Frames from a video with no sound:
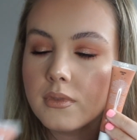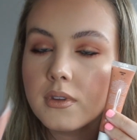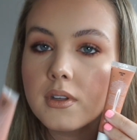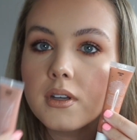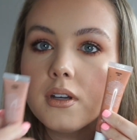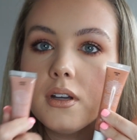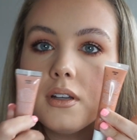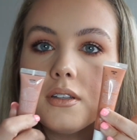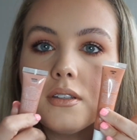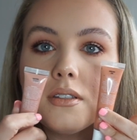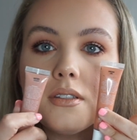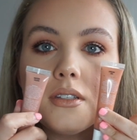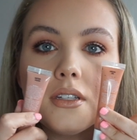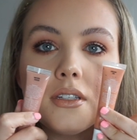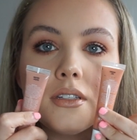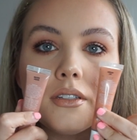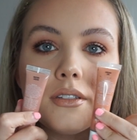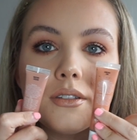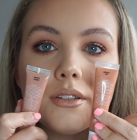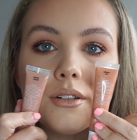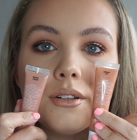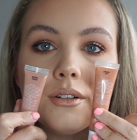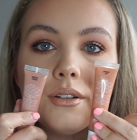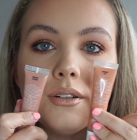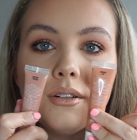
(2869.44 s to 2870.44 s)
and
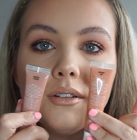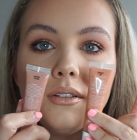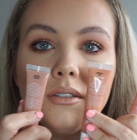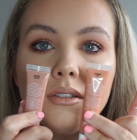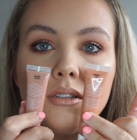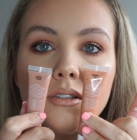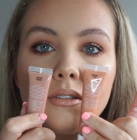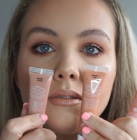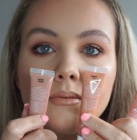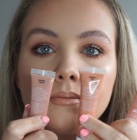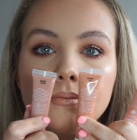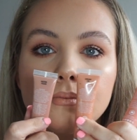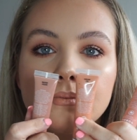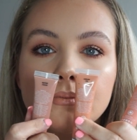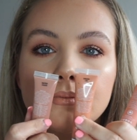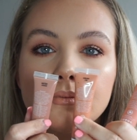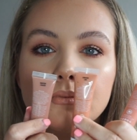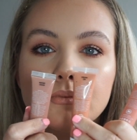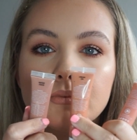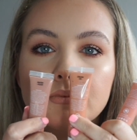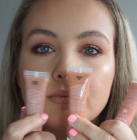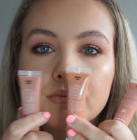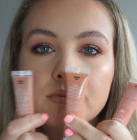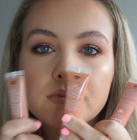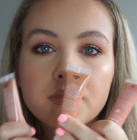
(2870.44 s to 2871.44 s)
Sisterhood.
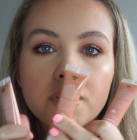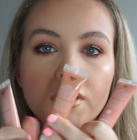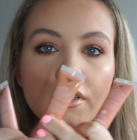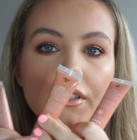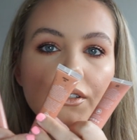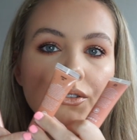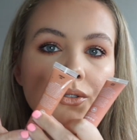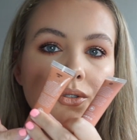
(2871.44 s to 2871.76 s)
I think